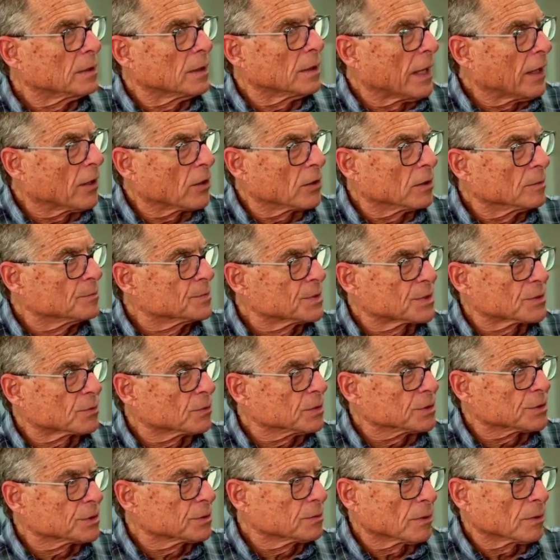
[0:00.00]
Arabs,
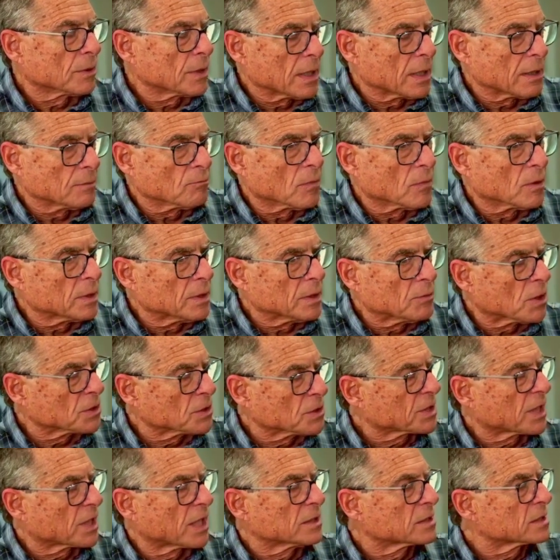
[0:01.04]
which in
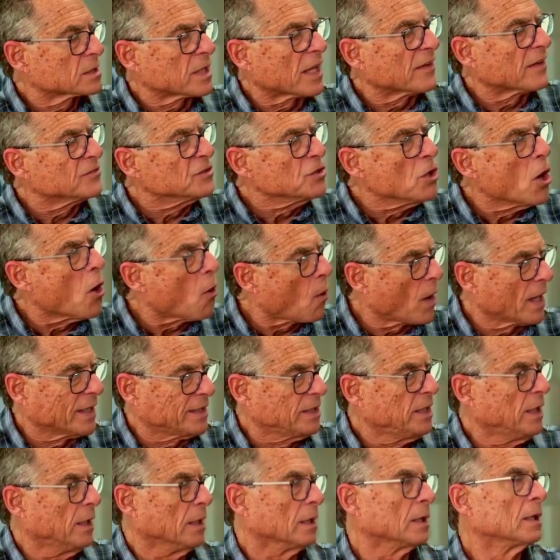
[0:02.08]
most cases they have no
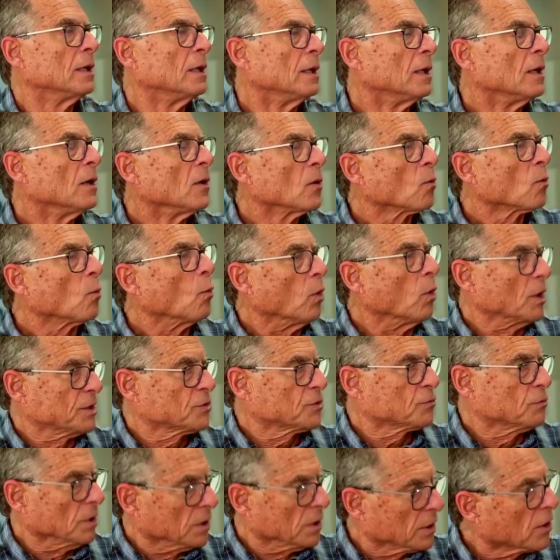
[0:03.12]
idea
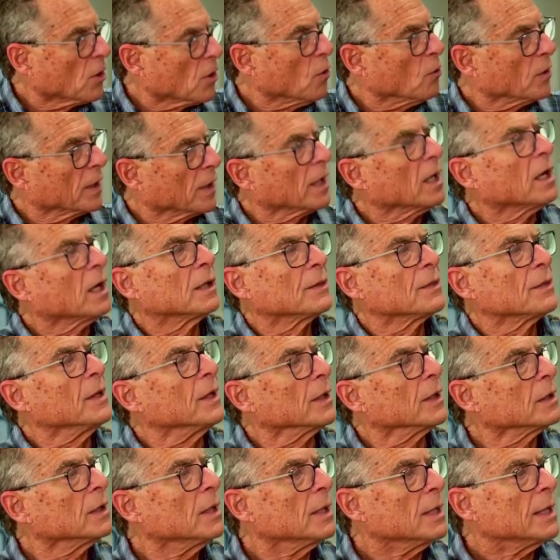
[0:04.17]
what's really going on
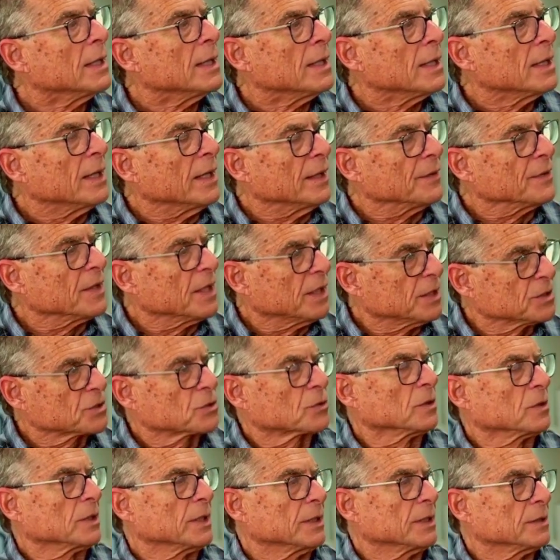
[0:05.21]
there, and the
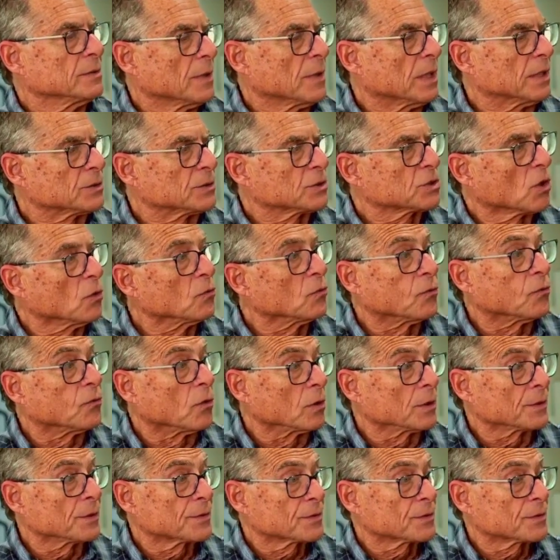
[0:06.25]
history and so forth.